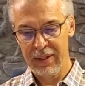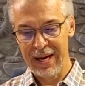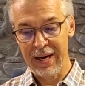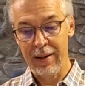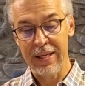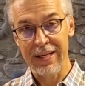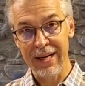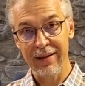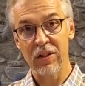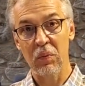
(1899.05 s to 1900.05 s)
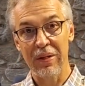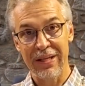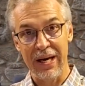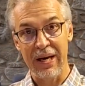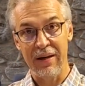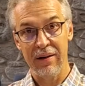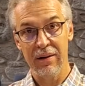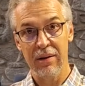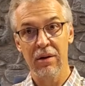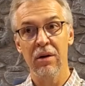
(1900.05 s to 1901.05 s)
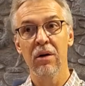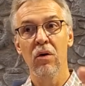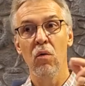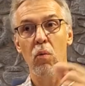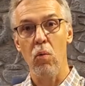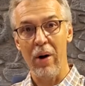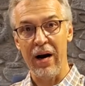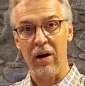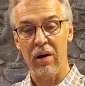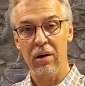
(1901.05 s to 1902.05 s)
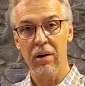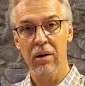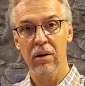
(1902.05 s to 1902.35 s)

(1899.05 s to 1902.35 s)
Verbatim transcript: and it needs to begin where